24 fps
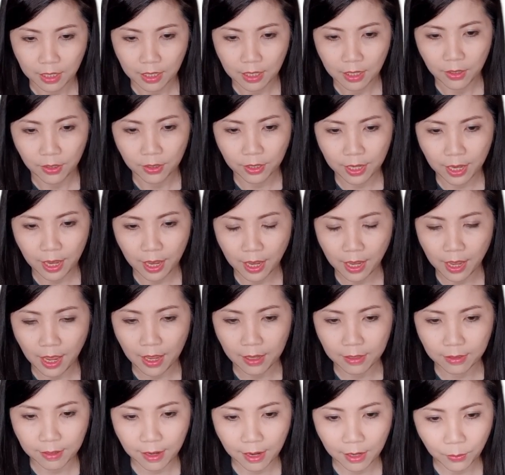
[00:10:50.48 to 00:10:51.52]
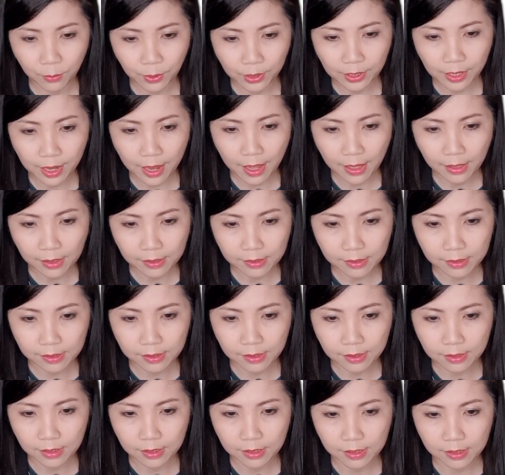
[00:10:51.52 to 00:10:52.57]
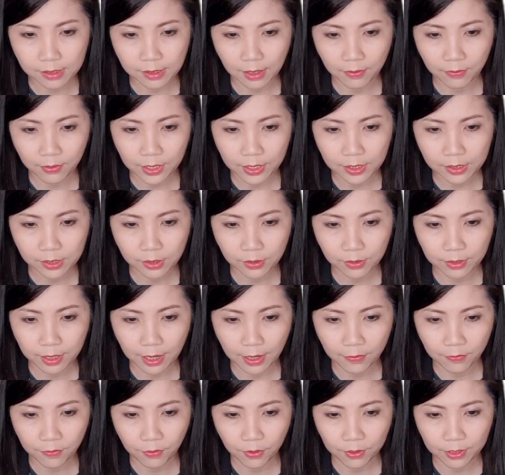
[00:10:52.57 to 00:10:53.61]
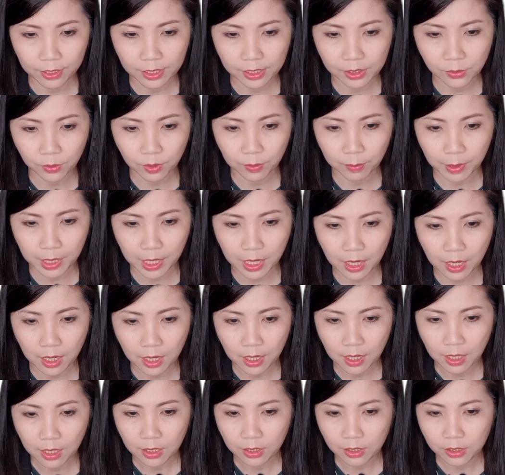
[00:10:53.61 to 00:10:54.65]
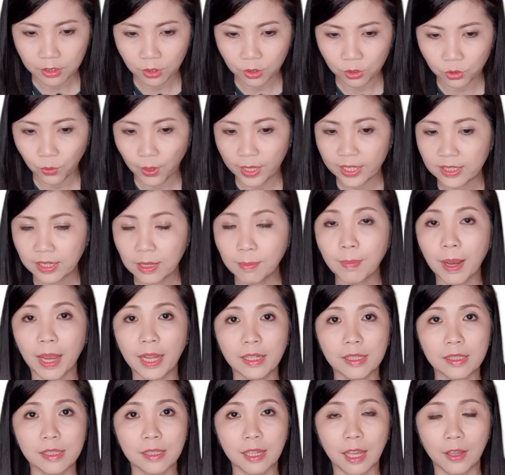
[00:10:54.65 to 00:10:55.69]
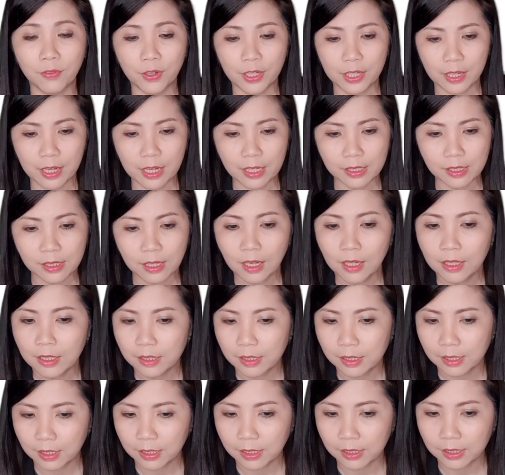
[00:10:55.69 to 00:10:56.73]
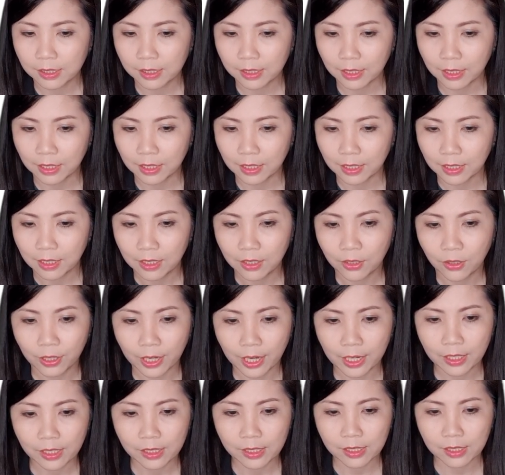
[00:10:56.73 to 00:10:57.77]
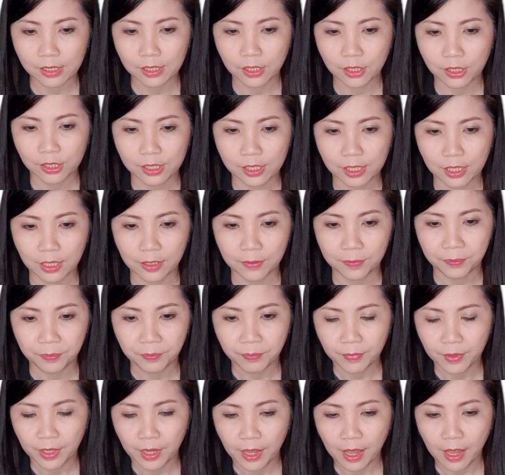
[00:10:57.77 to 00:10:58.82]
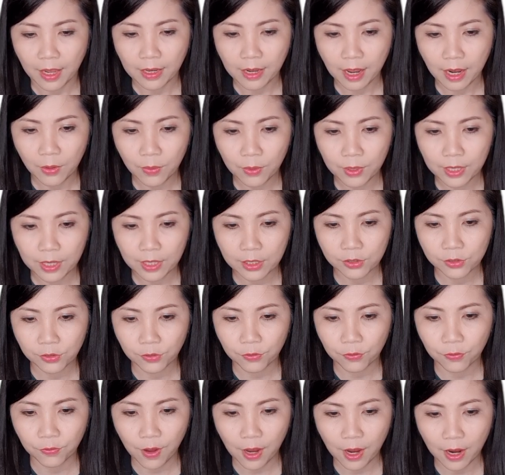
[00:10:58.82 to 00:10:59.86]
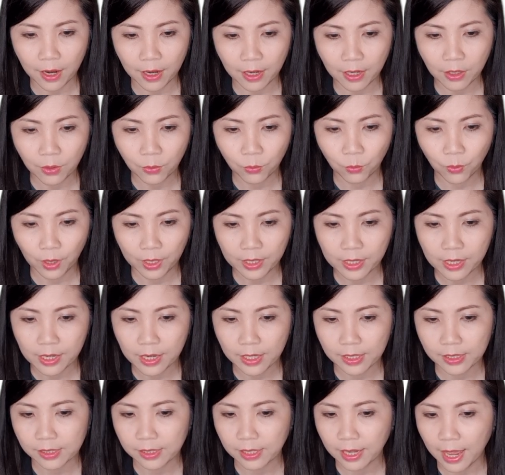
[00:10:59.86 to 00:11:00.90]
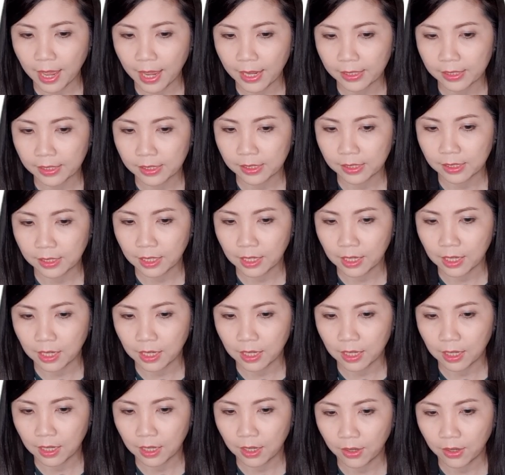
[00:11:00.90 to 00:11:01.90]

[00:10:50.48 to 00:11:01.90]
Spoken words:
Okay, and then what else? This is 7, so therefore this will be, so 20 minus 7 is 13. Okay, this is 13. And then we need to find what is ST.